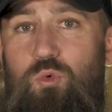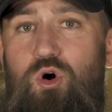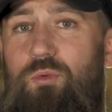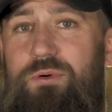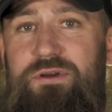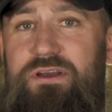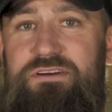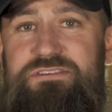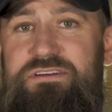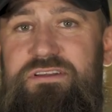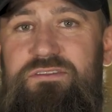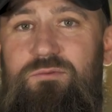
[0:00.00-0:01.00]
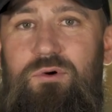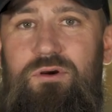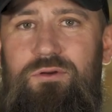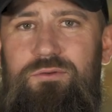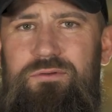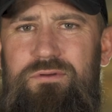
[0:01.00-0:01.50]
wool production in the
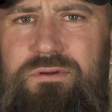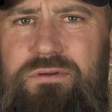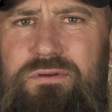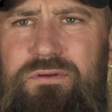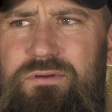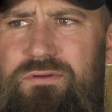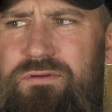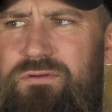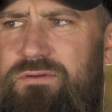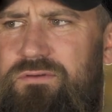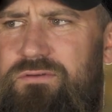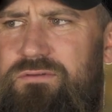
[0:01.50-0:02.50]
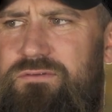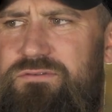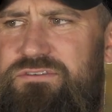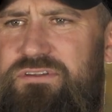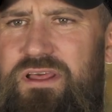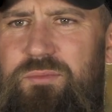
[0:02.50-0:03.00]
world.
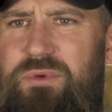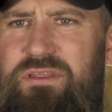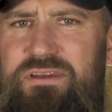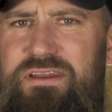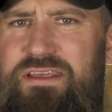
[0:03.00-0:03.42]
Shouldn't that be the